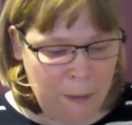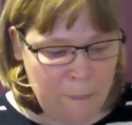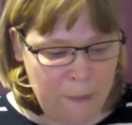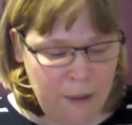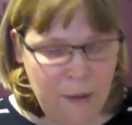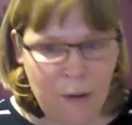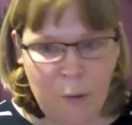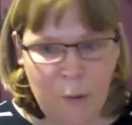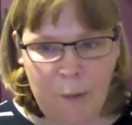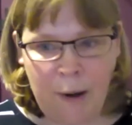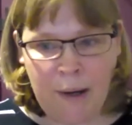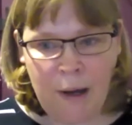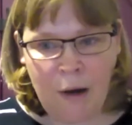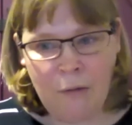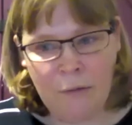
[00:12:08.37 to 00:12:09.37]
Being in a
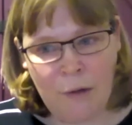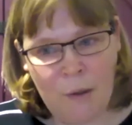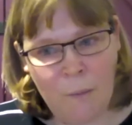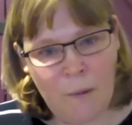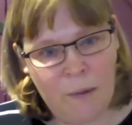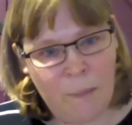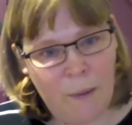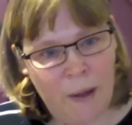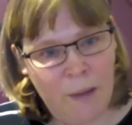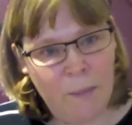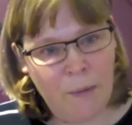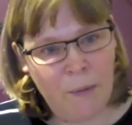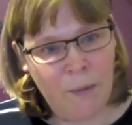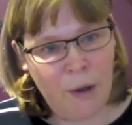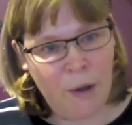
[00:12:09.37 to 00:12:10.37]
breakout room with
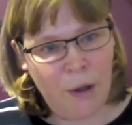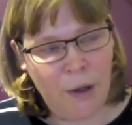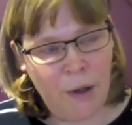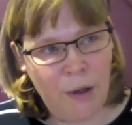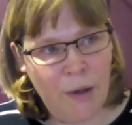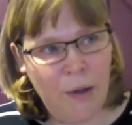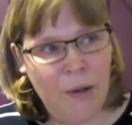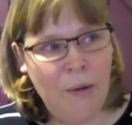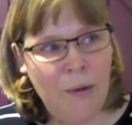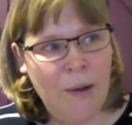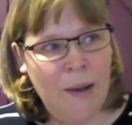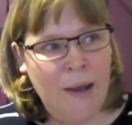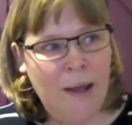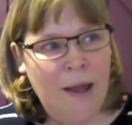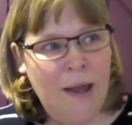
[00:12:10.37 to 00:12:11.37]
people who
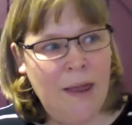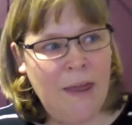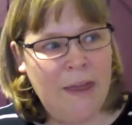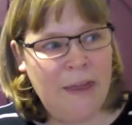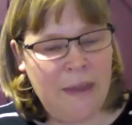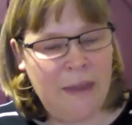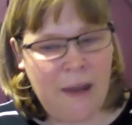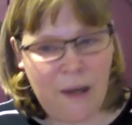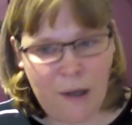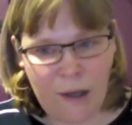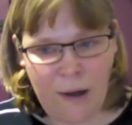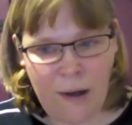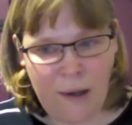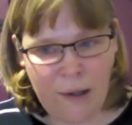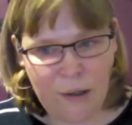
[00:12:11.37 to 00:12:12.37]
think
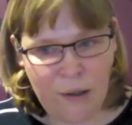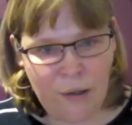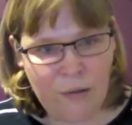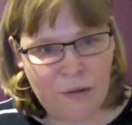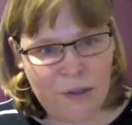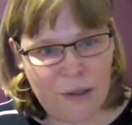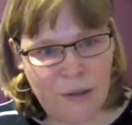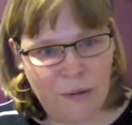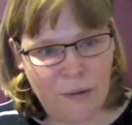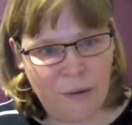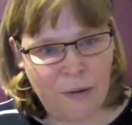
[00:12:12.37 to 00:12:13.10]
like you do